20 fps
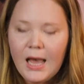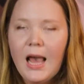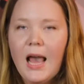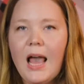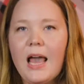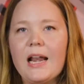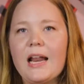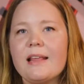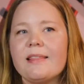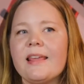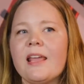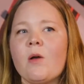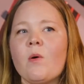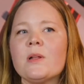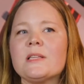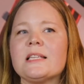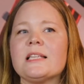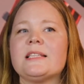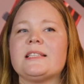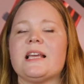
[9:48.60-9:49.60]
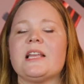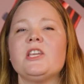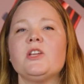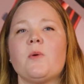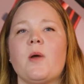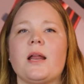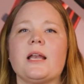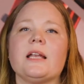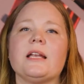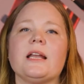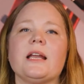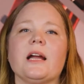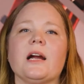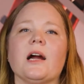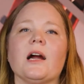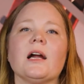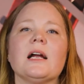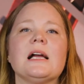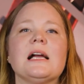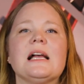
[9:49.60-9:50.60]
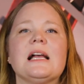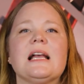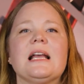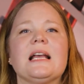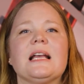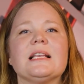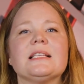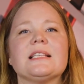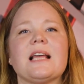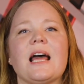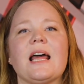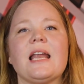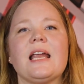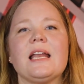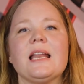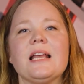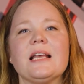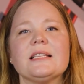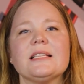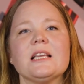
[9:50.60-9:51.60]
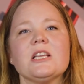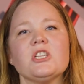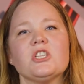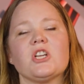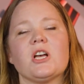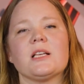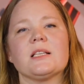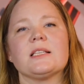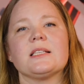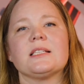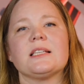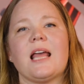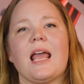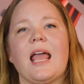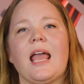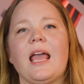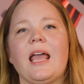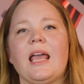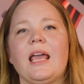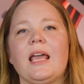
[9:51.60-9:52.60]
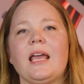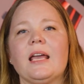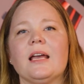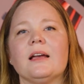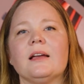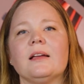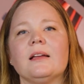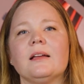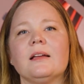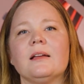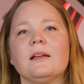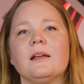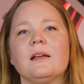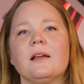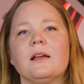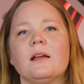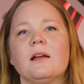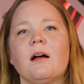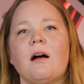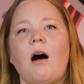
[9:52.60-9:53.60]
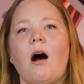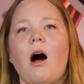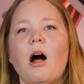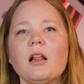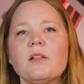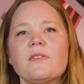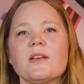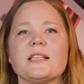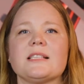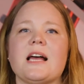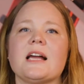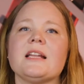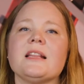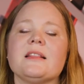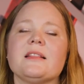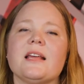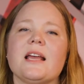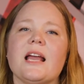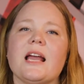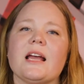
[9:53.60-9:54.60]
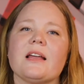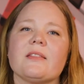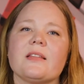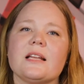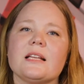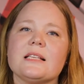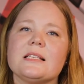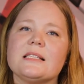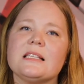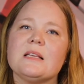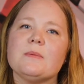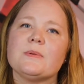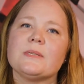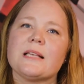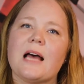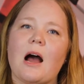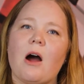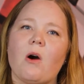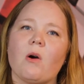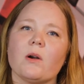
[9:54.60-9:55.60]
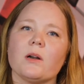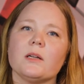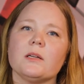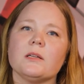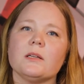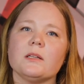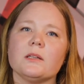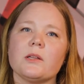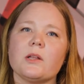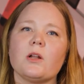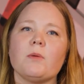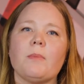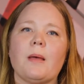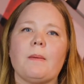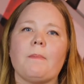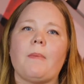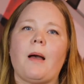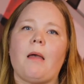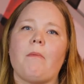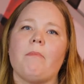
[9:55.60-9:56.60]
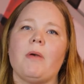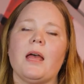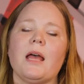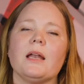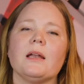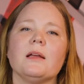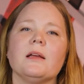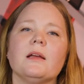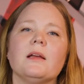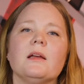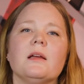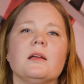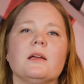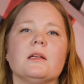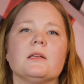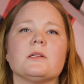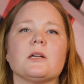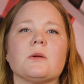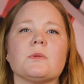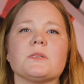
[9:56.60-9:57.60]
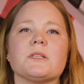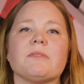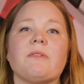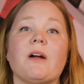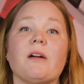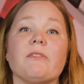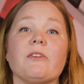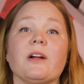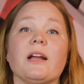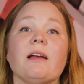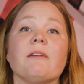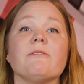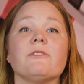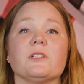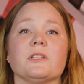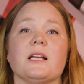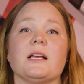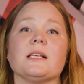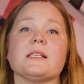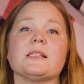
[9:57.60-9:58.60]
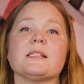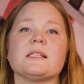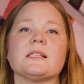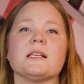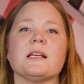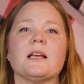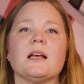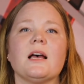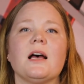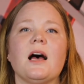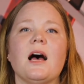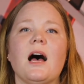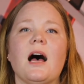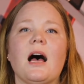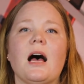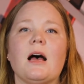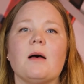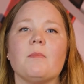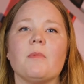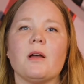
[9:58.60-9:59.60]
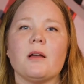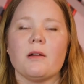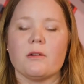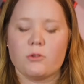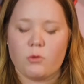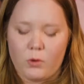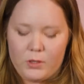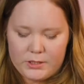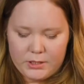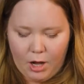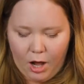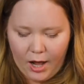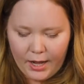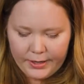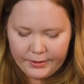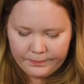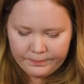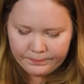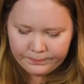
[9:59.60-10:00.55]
And I think what's insinuated here is that it isn't just a all of a sudden thing, that it seeps out little bit by bit in terms of our forgetfulness towards God.